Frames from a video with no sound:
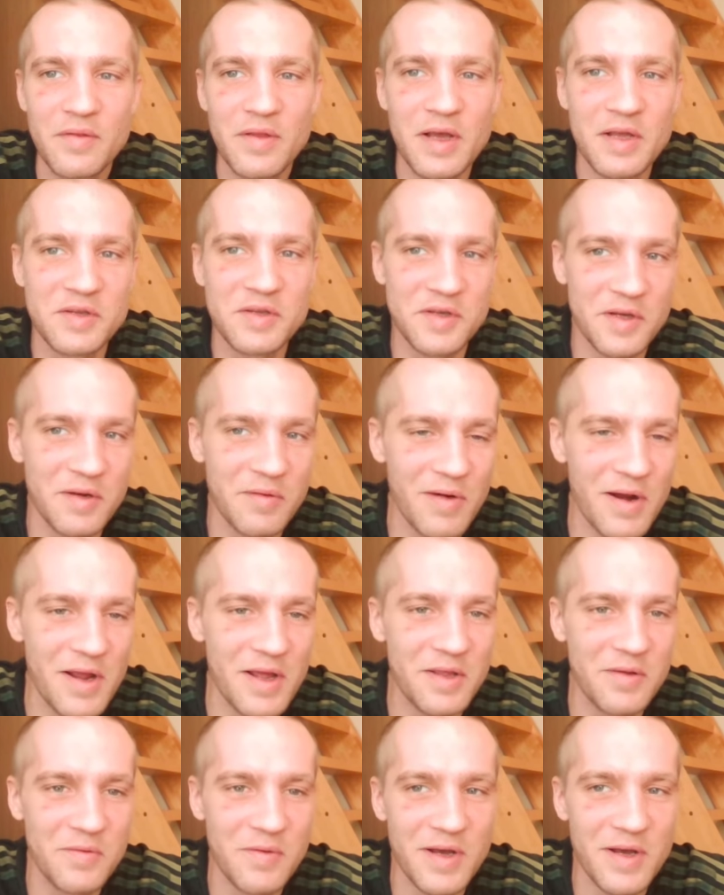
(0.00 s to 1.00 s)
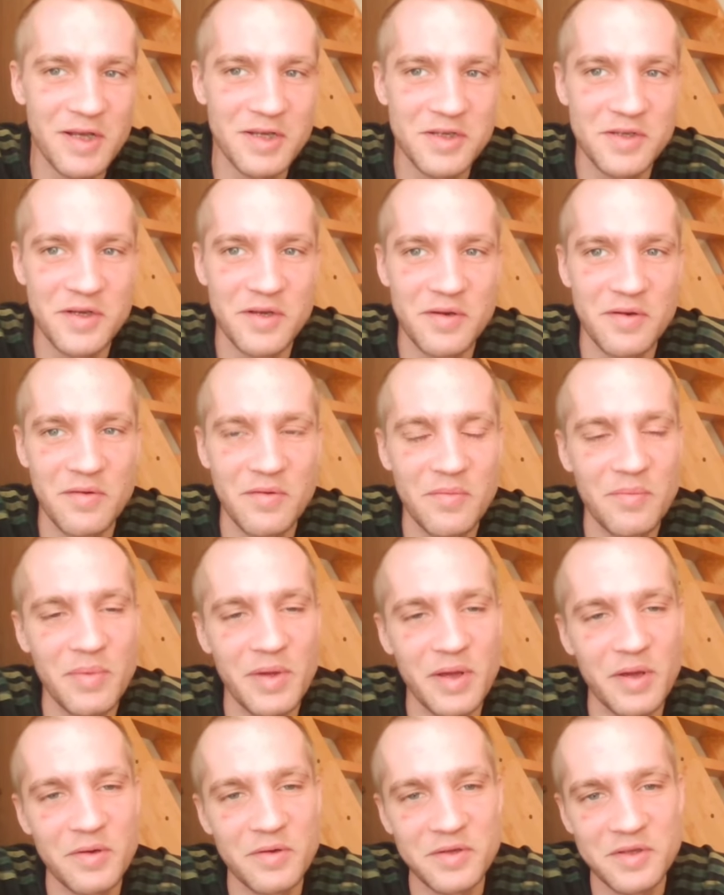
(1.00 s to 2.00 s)
That's a great question,
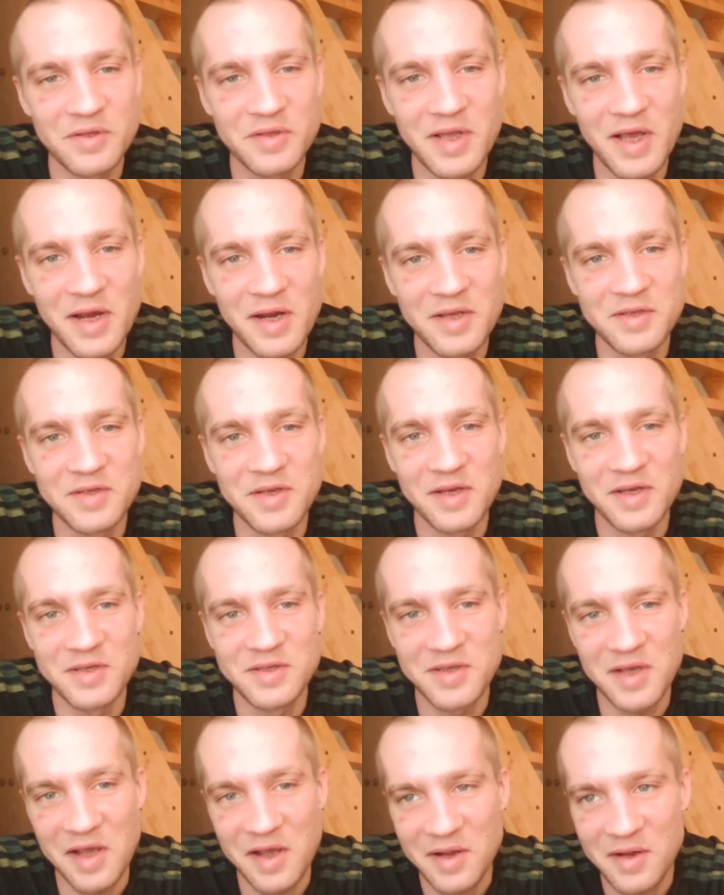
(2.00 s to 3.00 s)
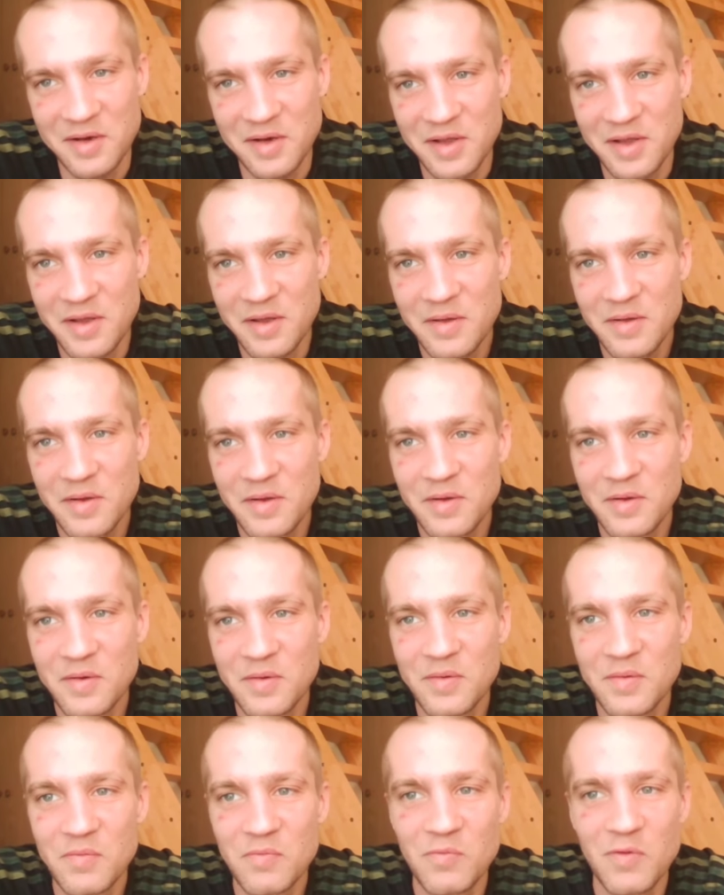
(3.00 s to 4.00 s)
because that is exactly
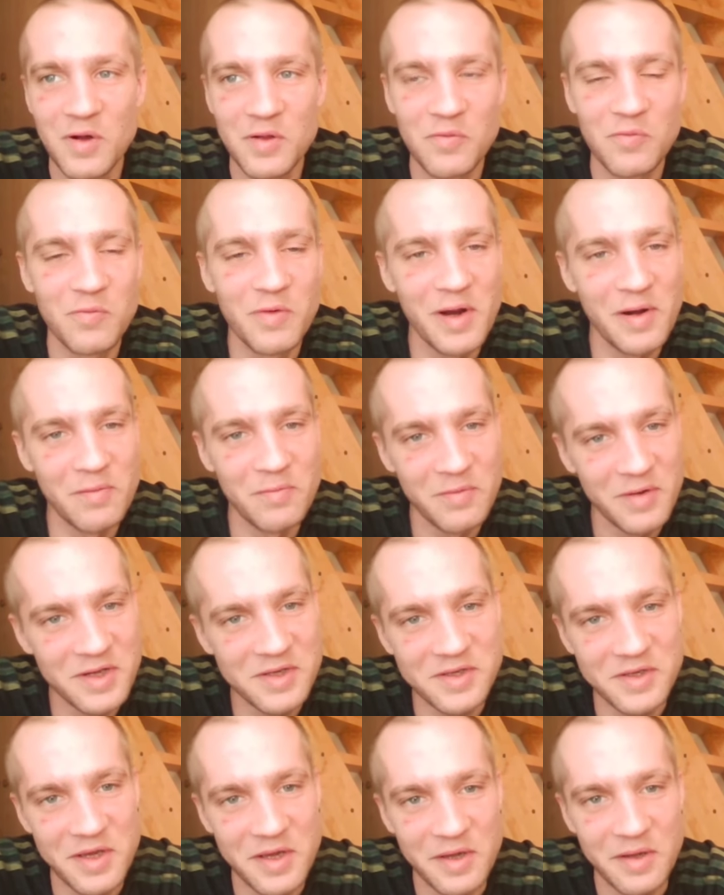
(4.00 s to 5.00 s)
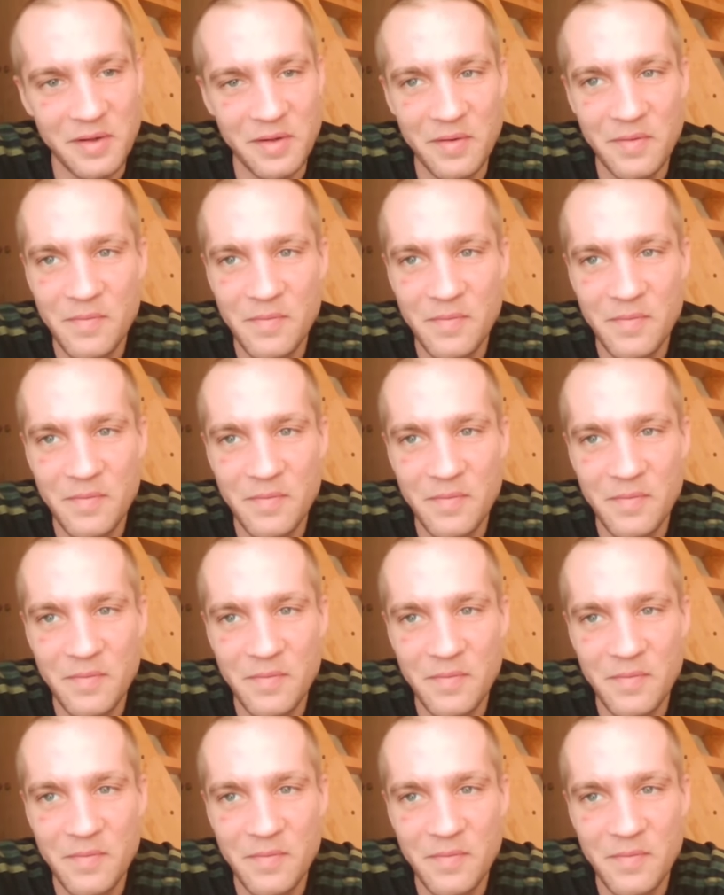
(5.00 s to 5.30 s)
what we're risking.